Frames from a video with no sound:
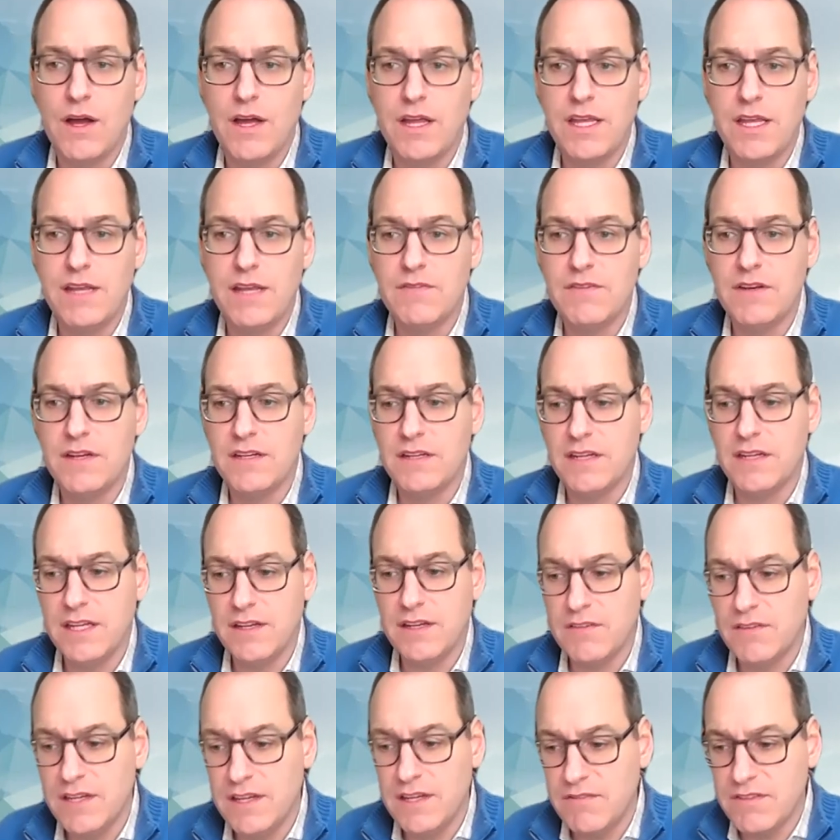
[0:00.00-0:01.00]
even
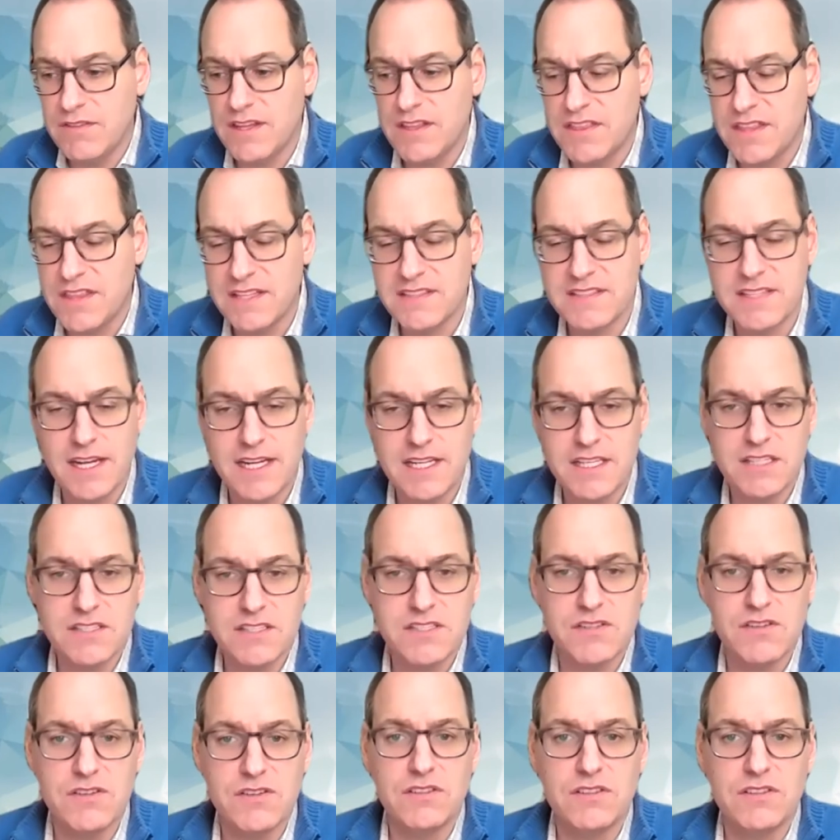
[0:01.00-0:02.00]
the things that I
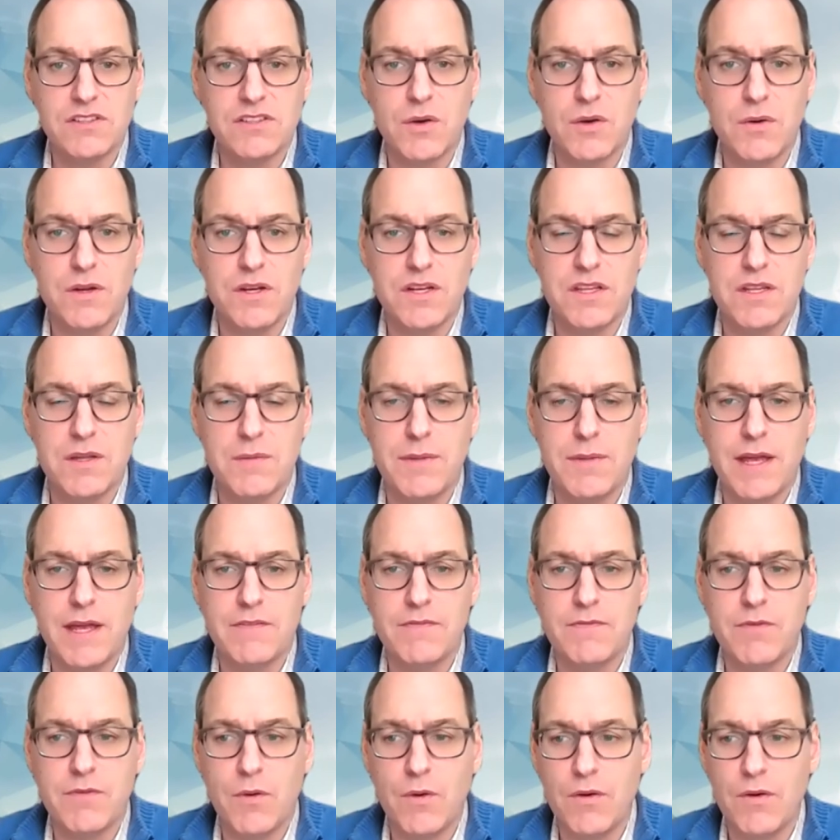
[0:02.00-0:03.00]
still go into the bank
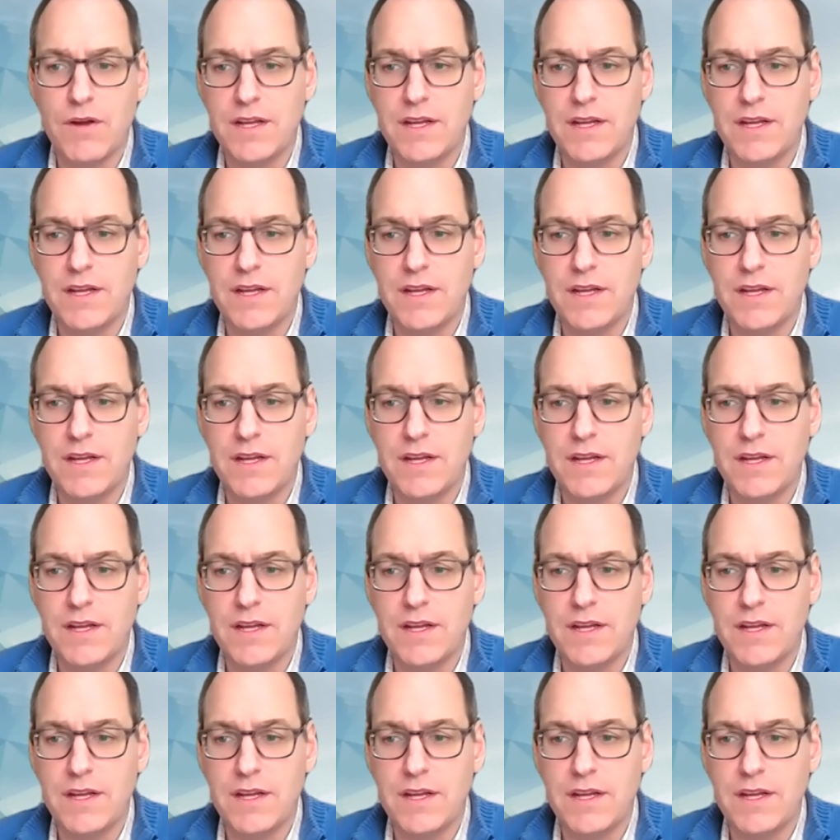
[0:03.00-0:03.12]
for.